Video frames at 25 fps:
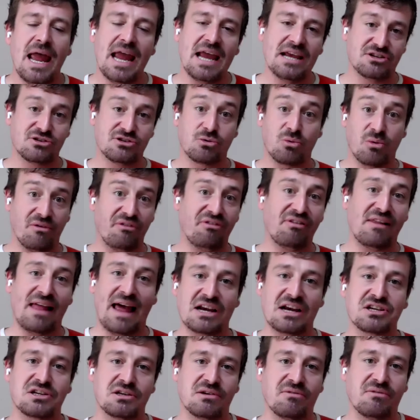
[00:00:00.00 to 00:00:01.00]
Is a
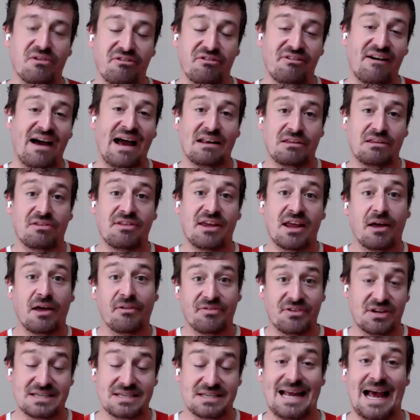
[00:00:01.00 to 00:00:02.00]
reflection of the fact that they
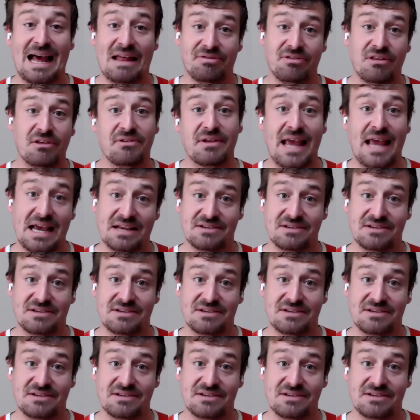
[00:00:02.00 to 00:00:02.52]
understand that,